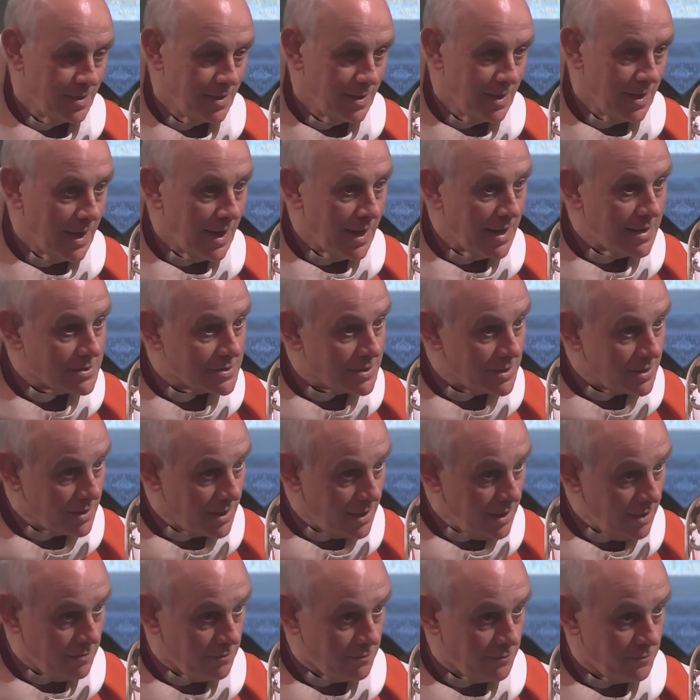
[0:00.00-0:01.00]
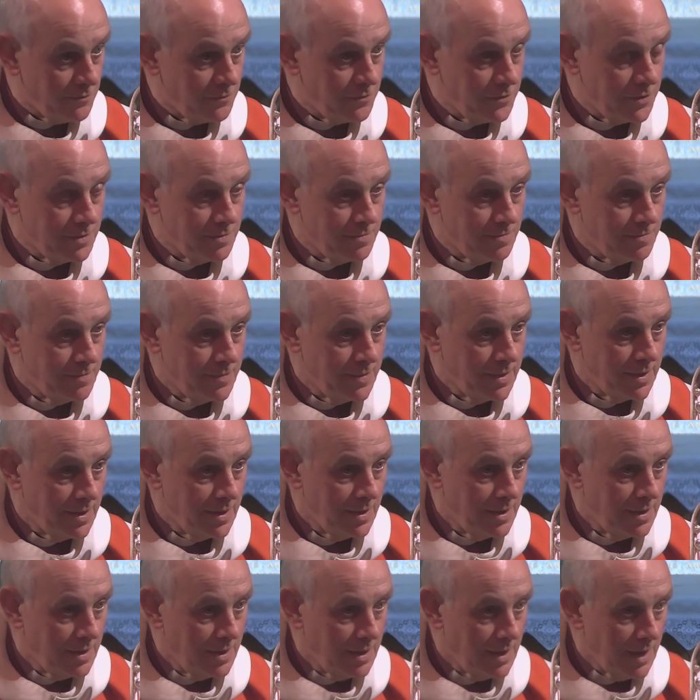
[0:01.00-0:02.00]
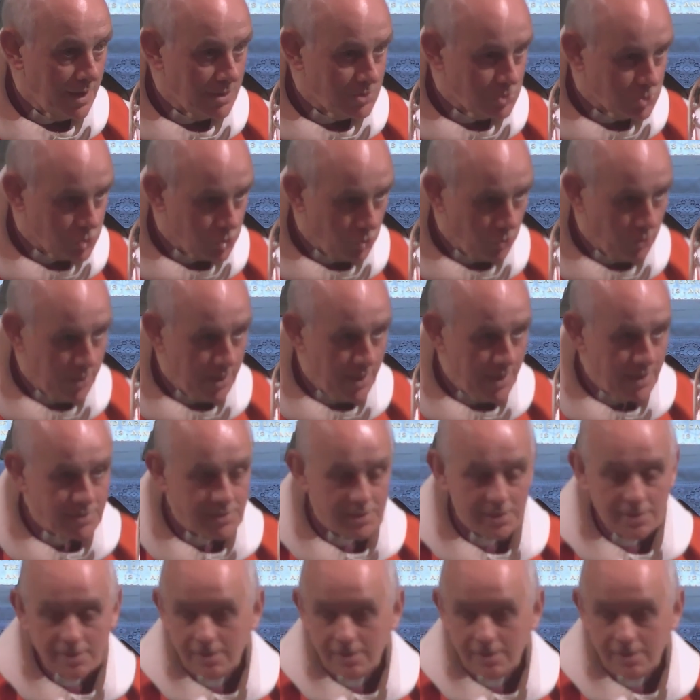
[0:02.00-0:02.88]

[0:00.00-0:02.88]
it's a gift. Enjoy it